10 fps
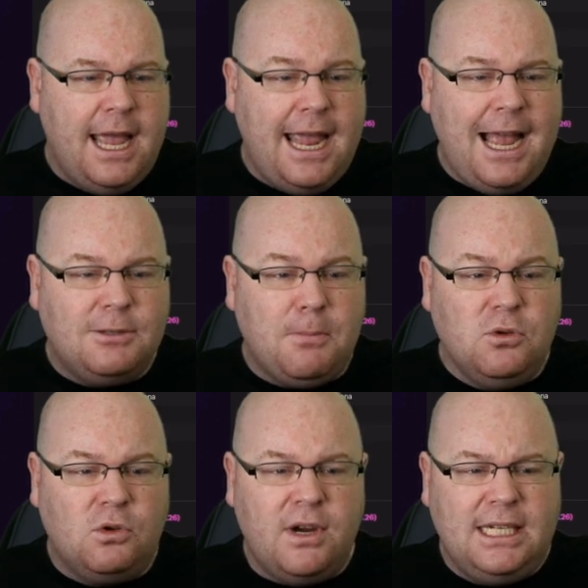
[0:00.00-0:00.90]
He has
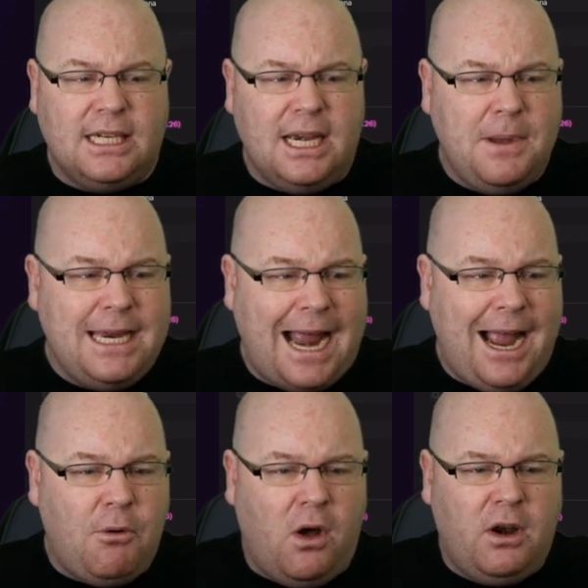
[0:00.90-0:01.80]
most recently been
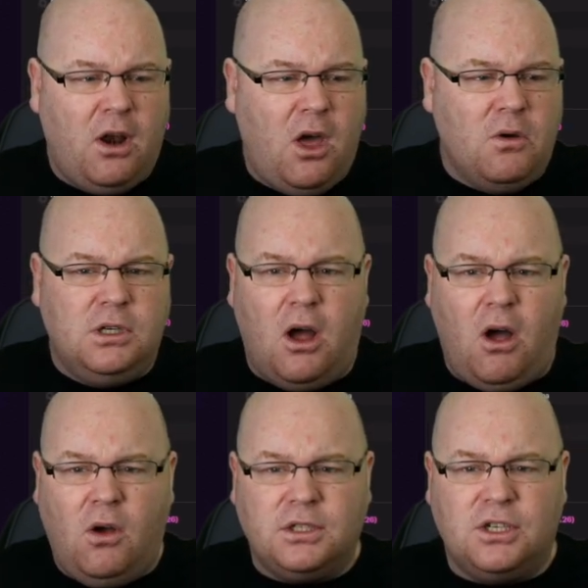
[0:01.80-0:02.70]
out on loan to
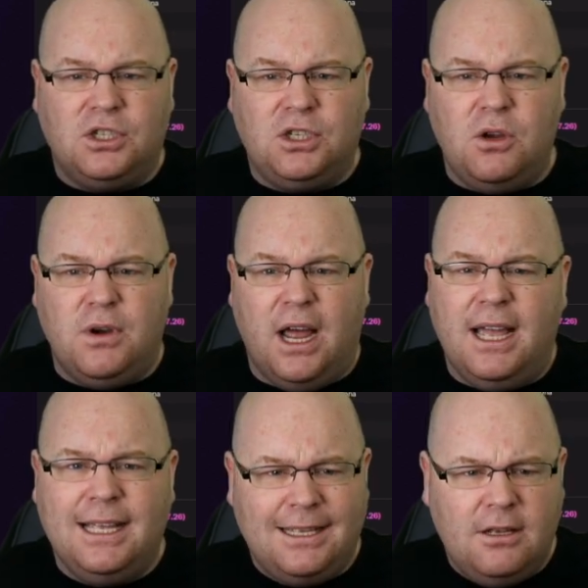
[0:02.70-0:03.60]

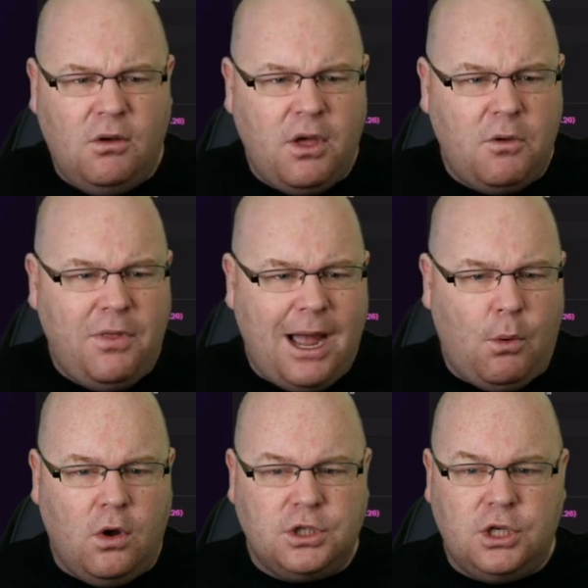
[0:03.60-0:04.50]
Osasuna, although
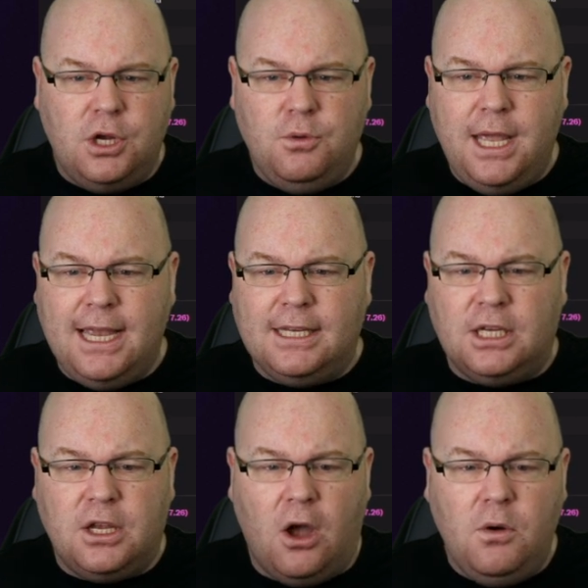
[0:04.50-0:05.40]
that was two years
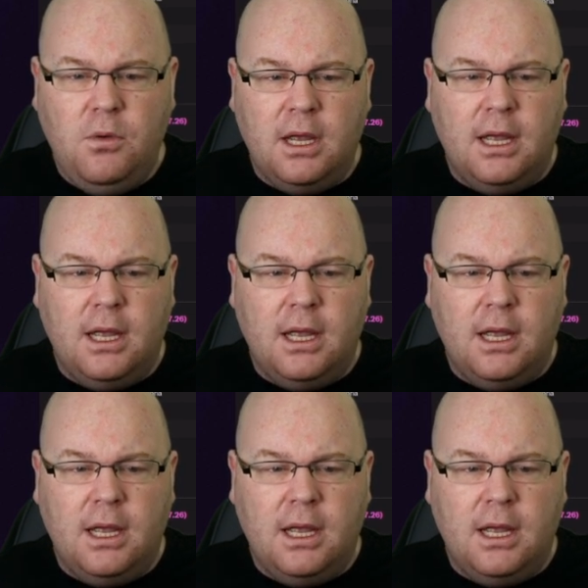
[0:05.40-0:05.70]
ago.